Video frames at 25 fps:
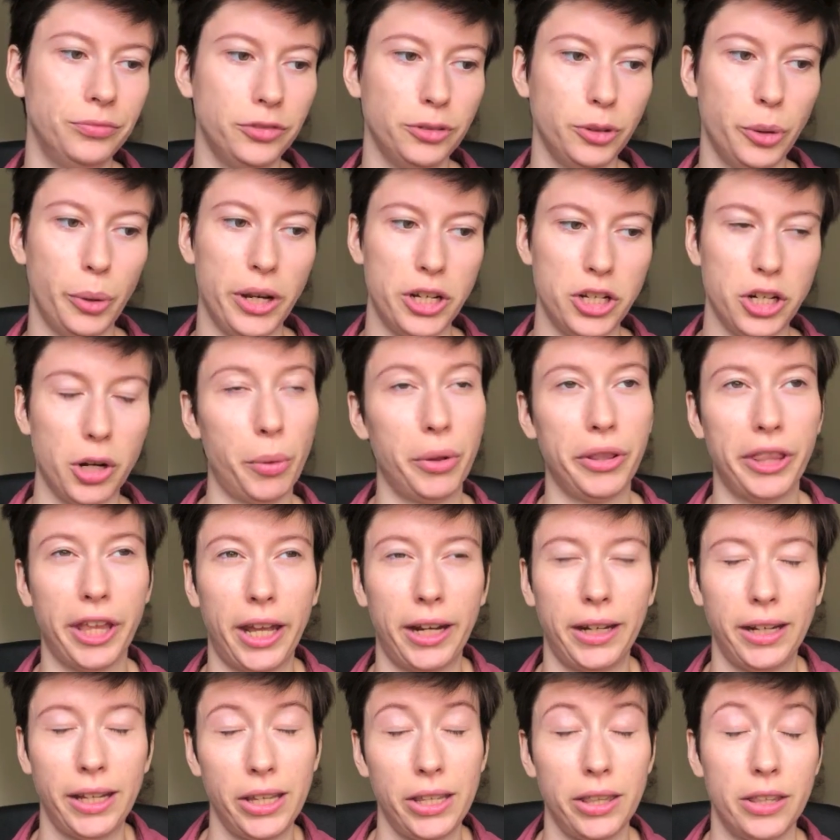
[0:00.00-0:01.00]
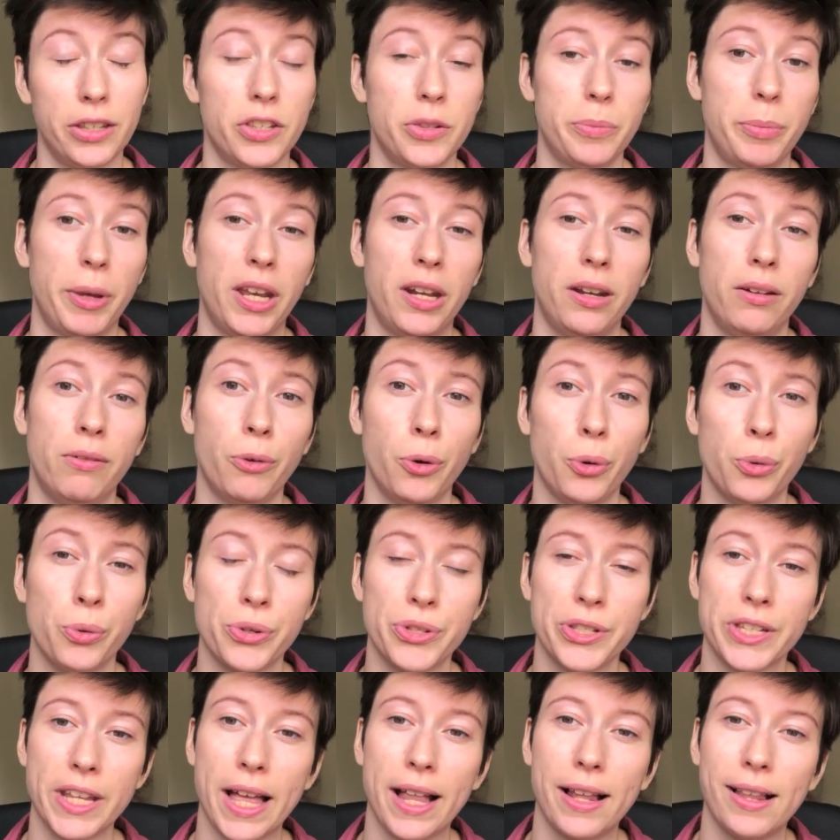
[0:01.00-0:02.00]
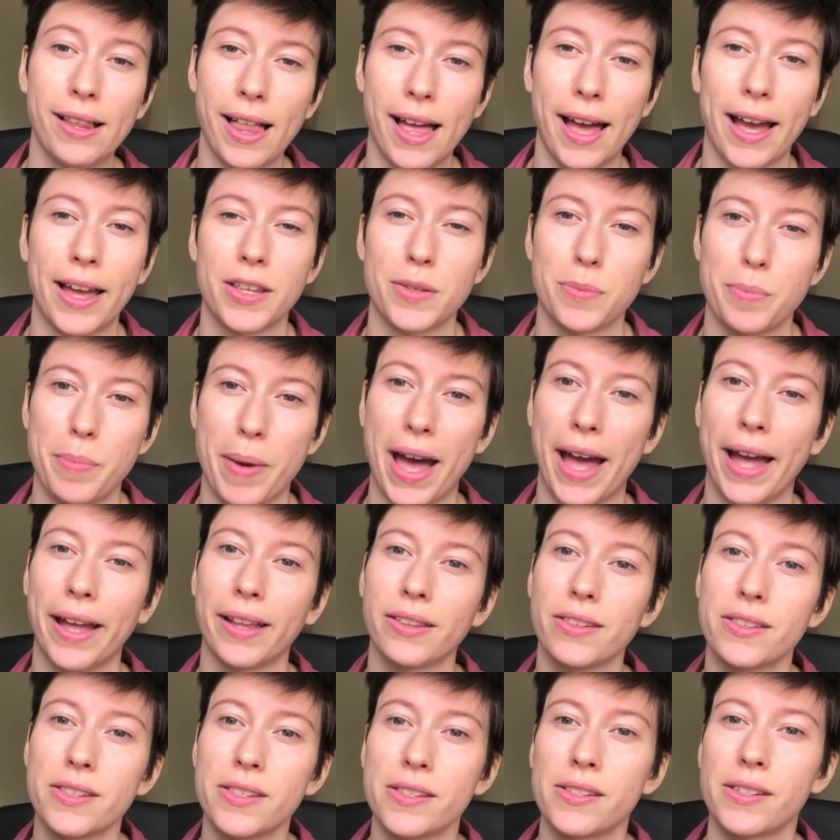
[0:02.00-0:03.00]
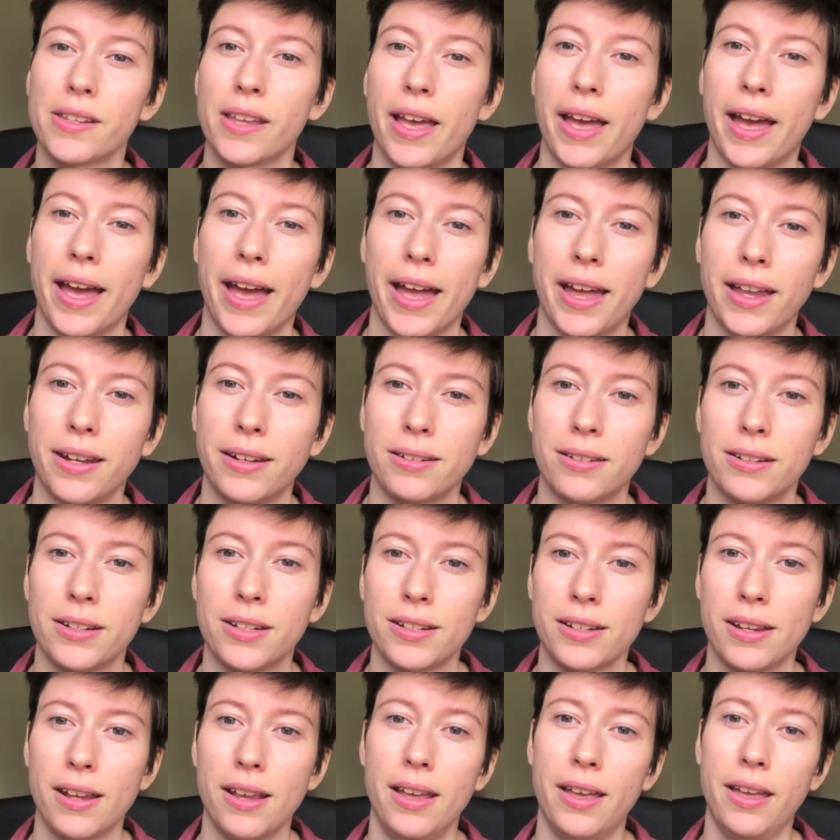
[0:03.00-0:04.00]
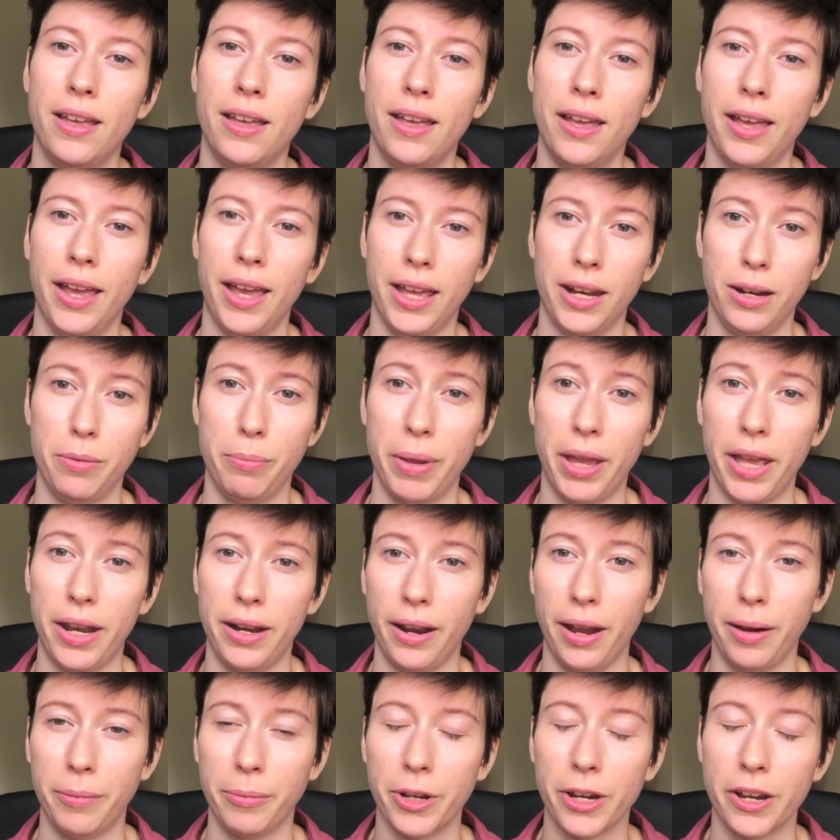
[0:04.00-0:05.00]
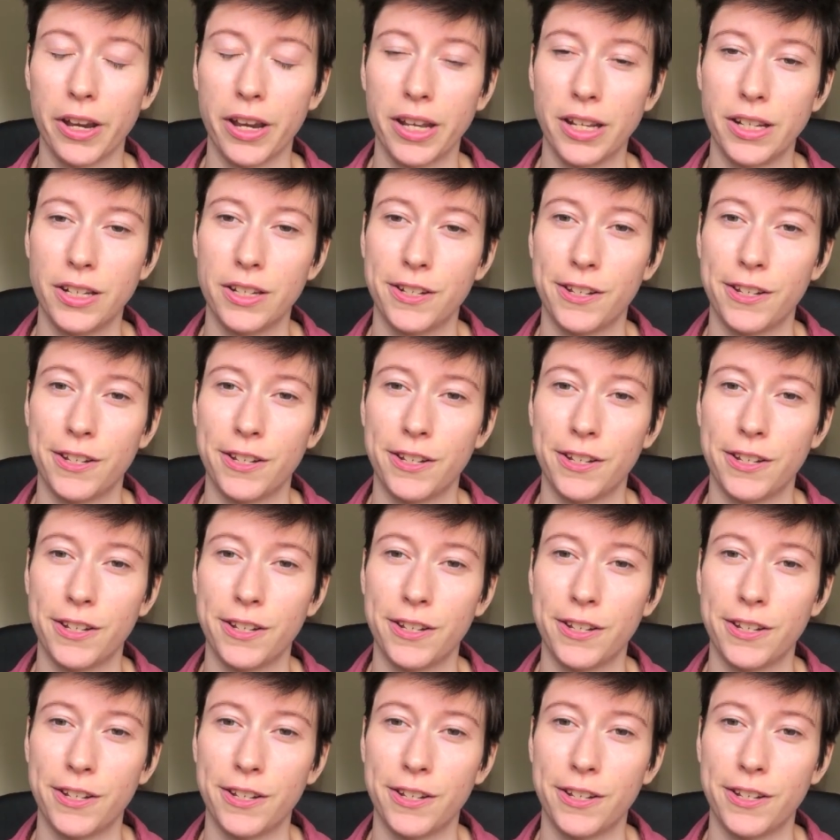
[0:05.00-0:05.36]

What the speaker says: which I will then either spin or sell as bats. And in a bit I'm going